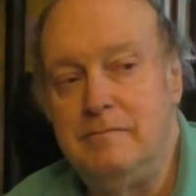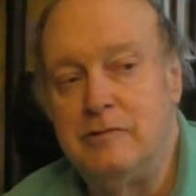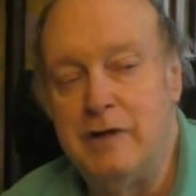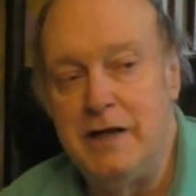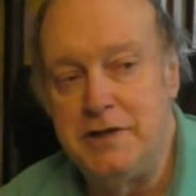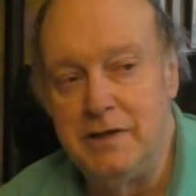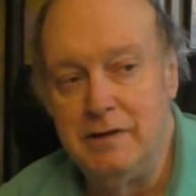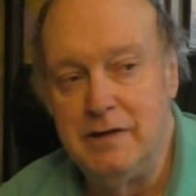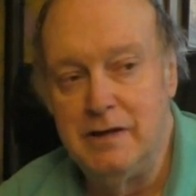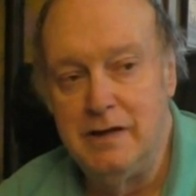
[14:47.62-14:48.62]

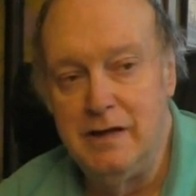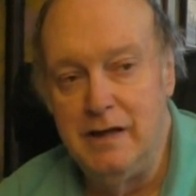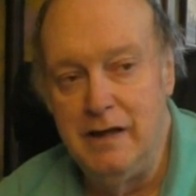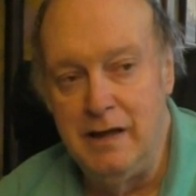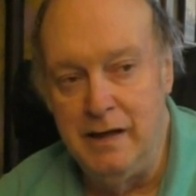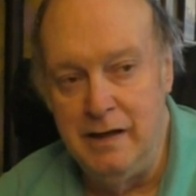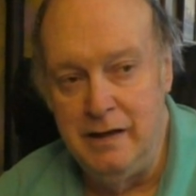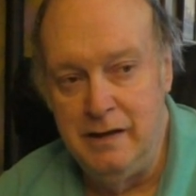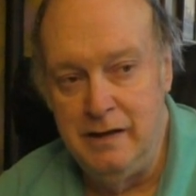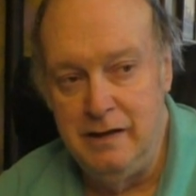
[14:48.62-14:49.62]
trashing
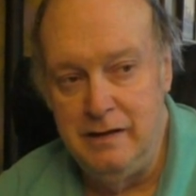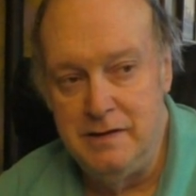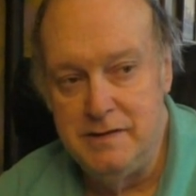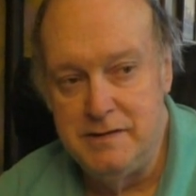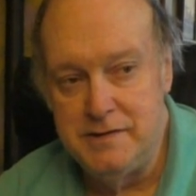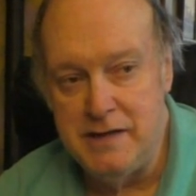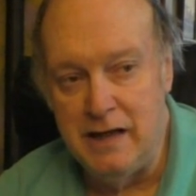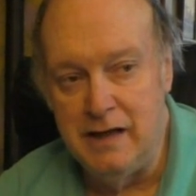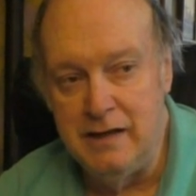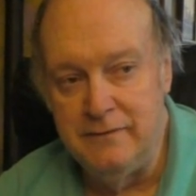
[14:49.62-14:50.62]
a
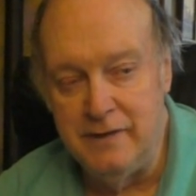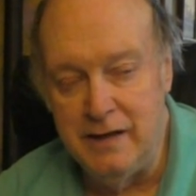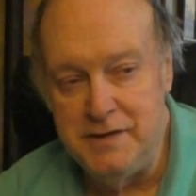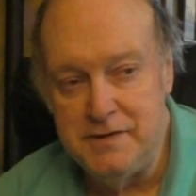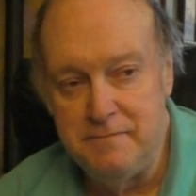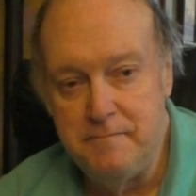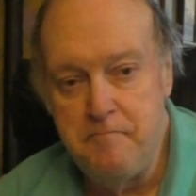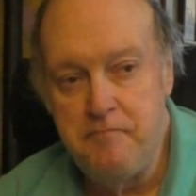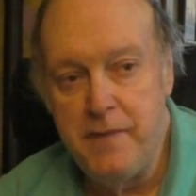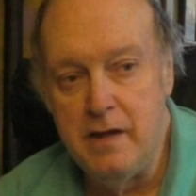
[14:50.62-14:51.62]
satellite device
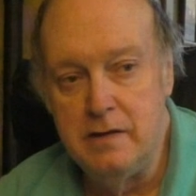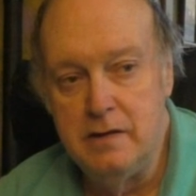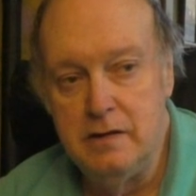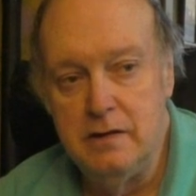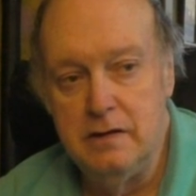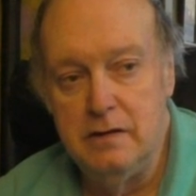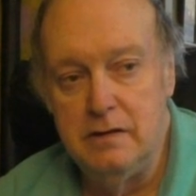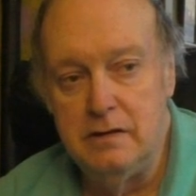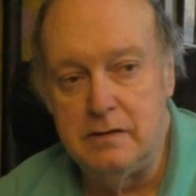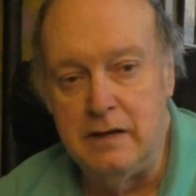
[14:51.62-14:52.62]

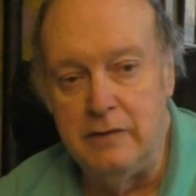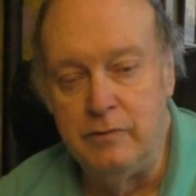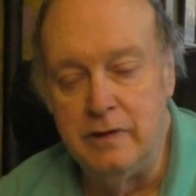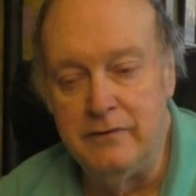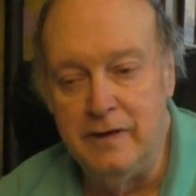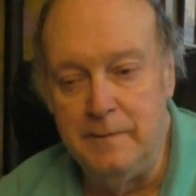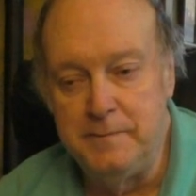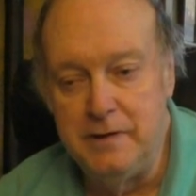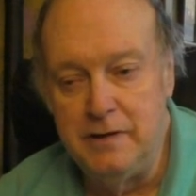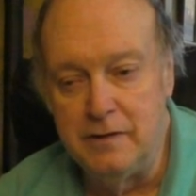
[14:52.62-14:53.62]
that would have
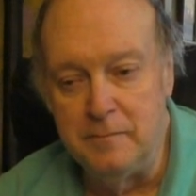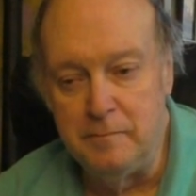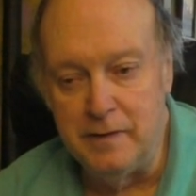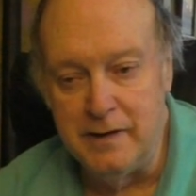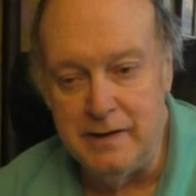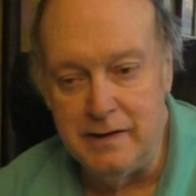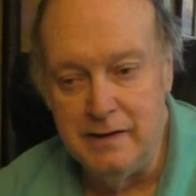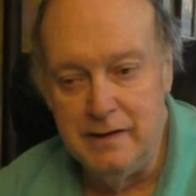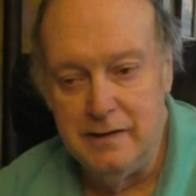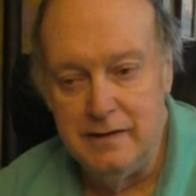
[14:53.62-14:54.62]
helped to complete
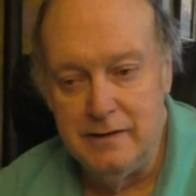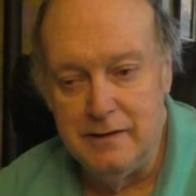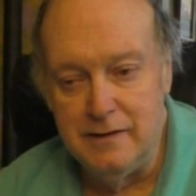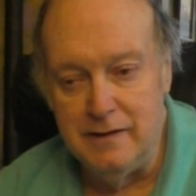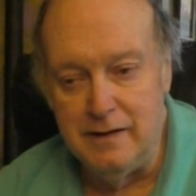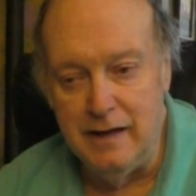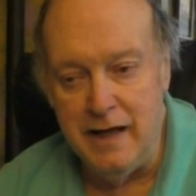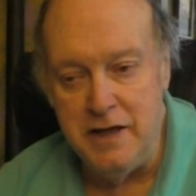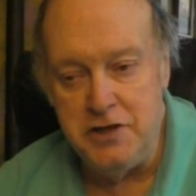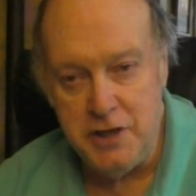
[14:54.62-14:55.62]

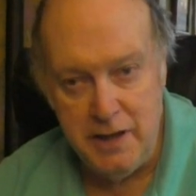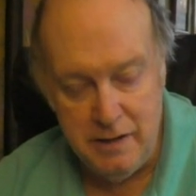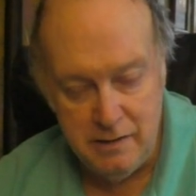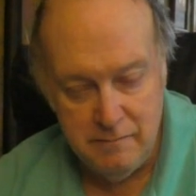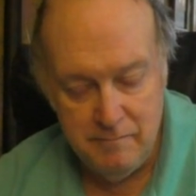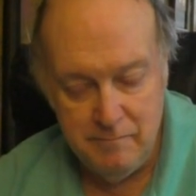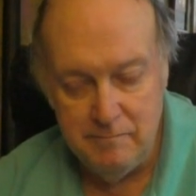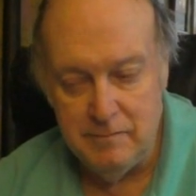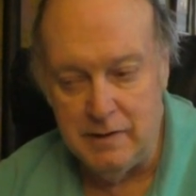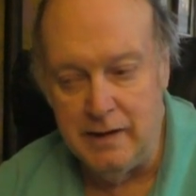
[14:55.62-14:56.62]
a chain
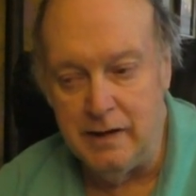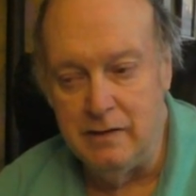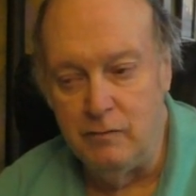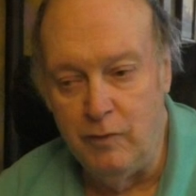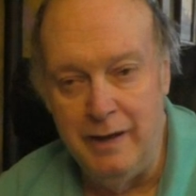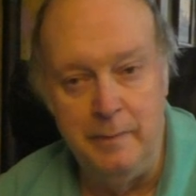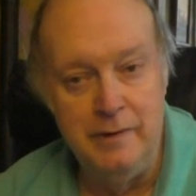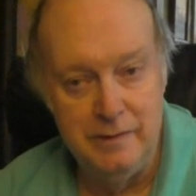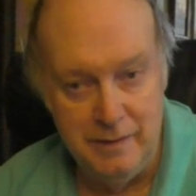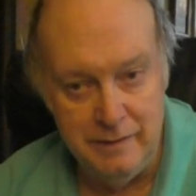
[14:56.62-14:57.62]
link web
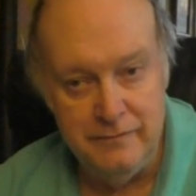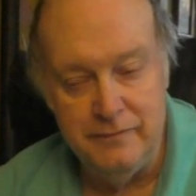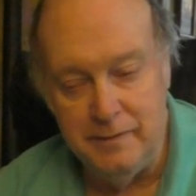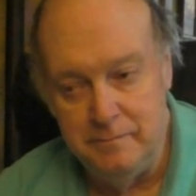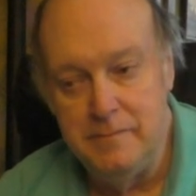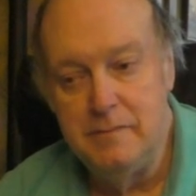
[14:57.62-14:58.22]
of